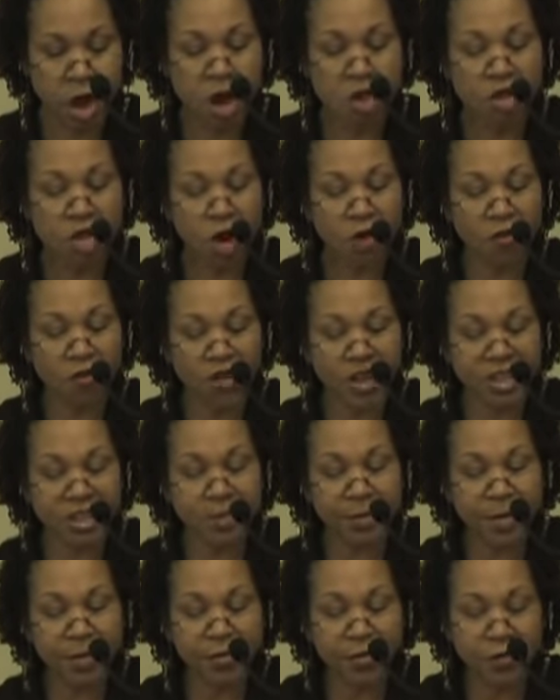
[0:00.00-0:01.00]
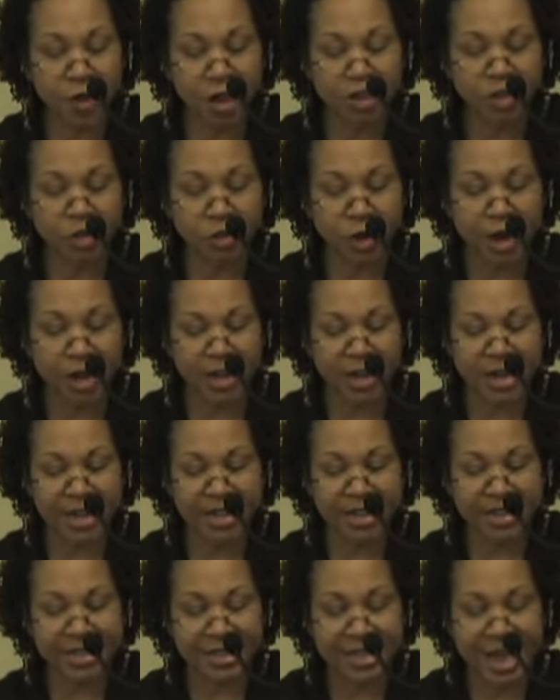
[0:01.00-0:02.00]
Though visibly frustrated and
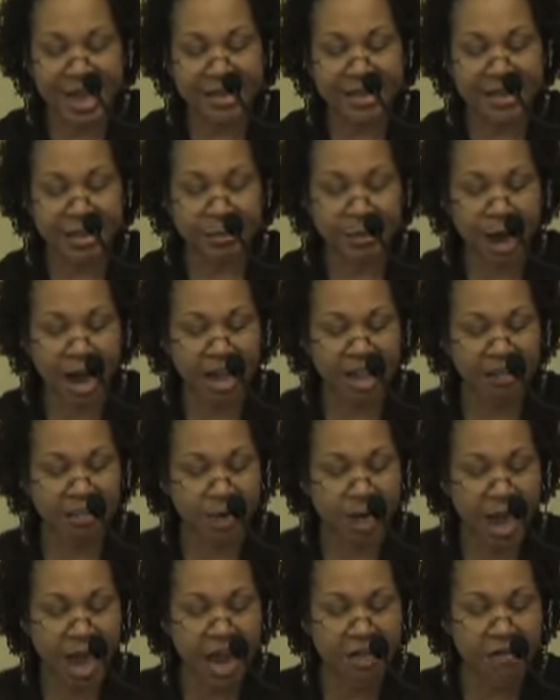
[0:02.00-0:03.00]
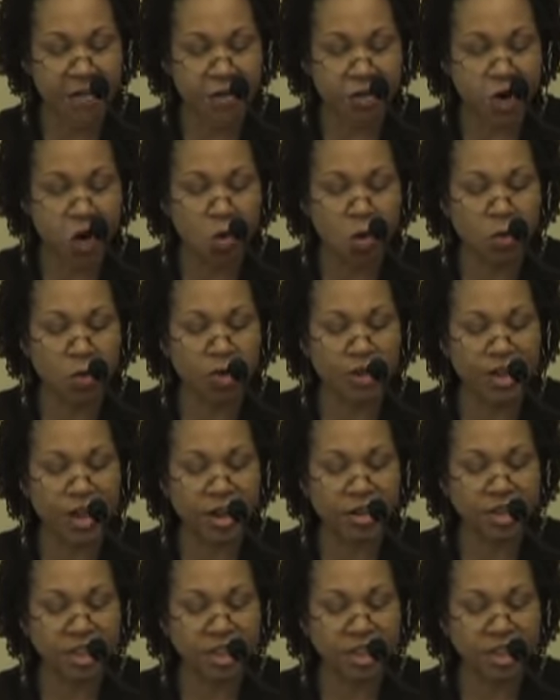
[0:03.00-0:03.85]
disgusted by his behavior, no one would dare